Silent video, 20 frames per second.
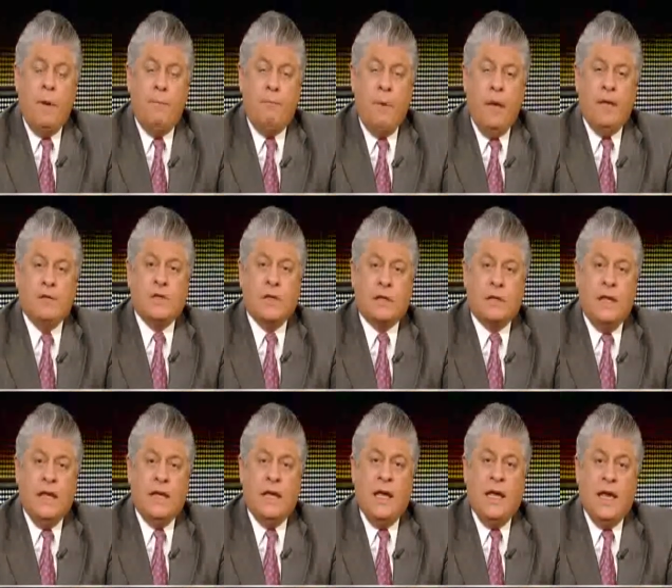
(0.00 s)

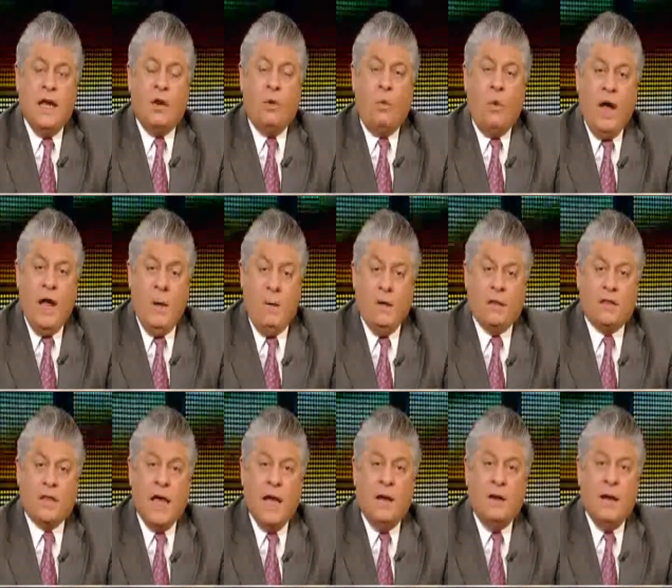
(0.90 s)
basically can get away
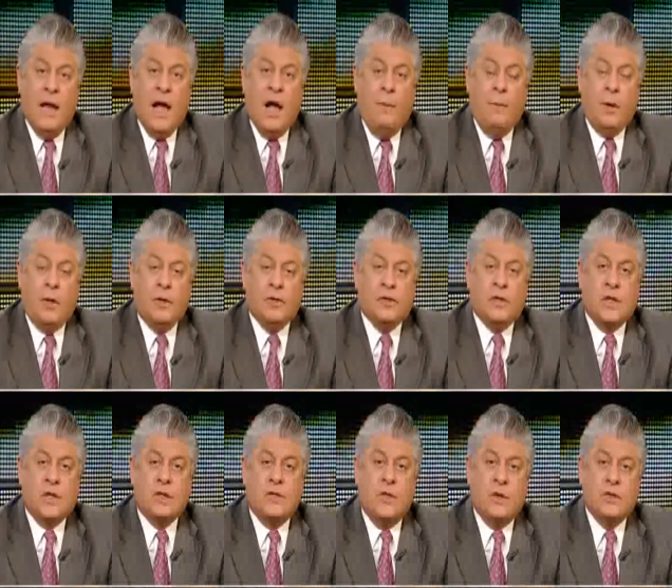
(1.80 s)
with that now because
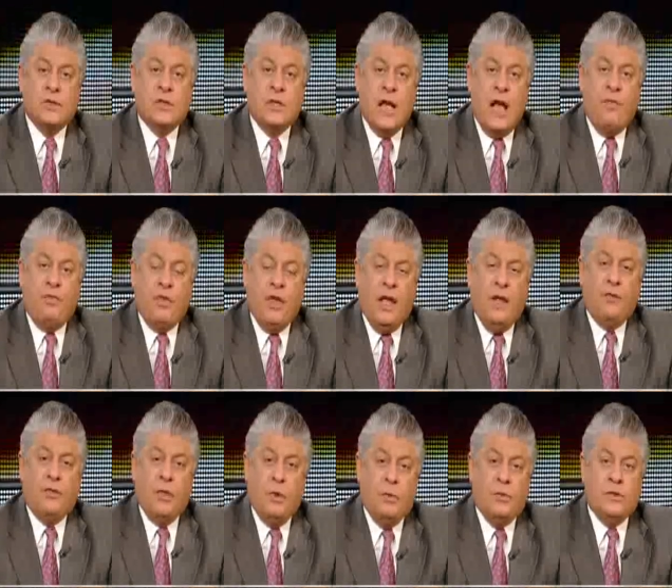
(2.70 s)
there's not the
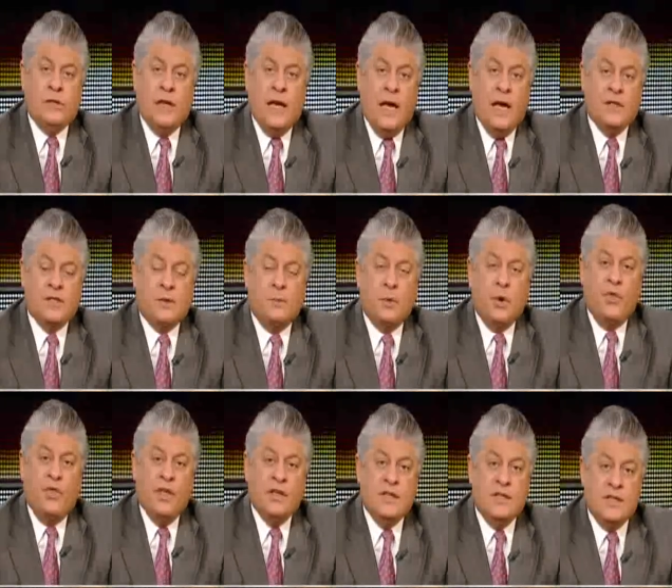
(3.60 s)
enthusiasm
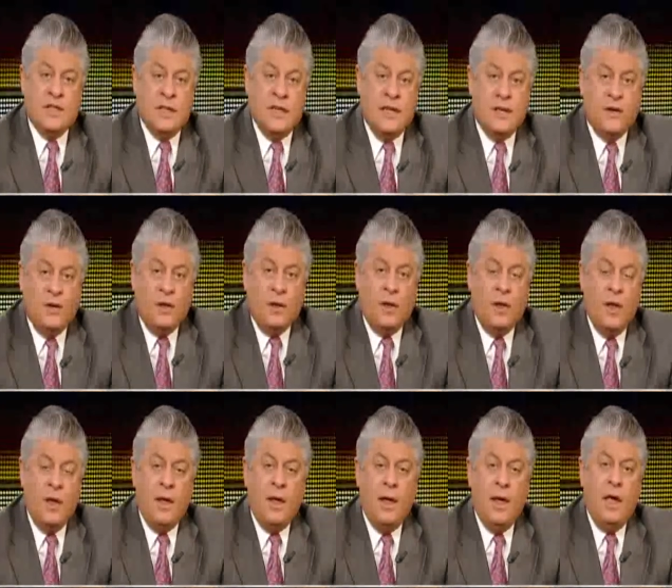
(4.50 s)
or the zeal
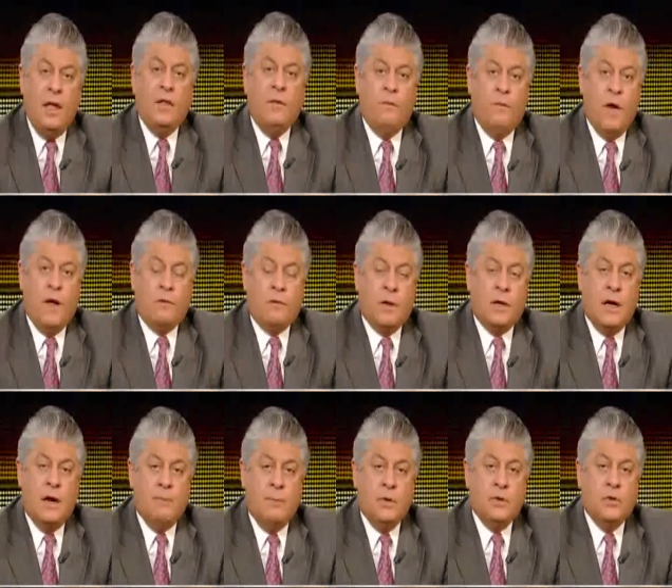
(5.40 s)
in the federal
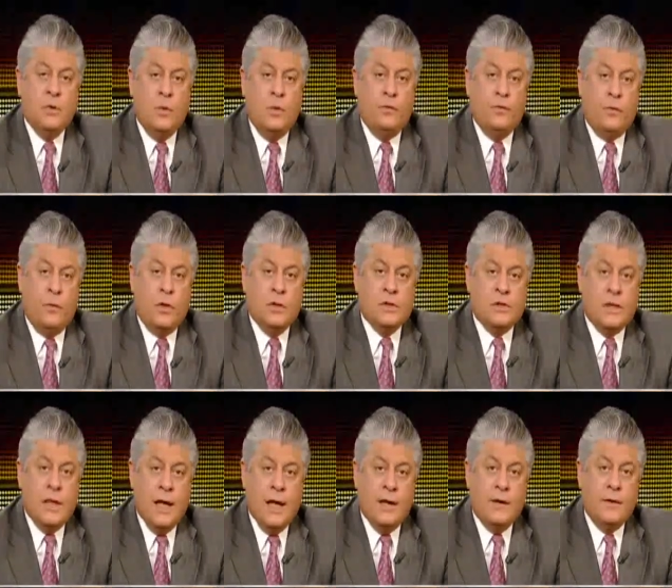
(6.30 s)
government to
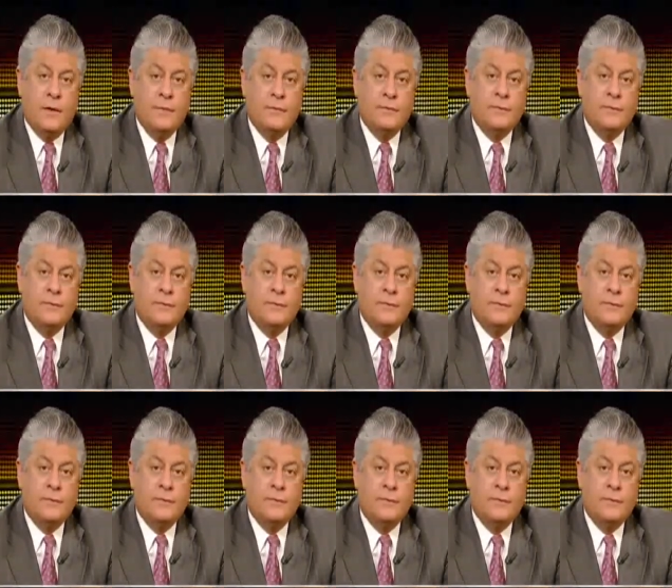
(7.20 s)
enforce that.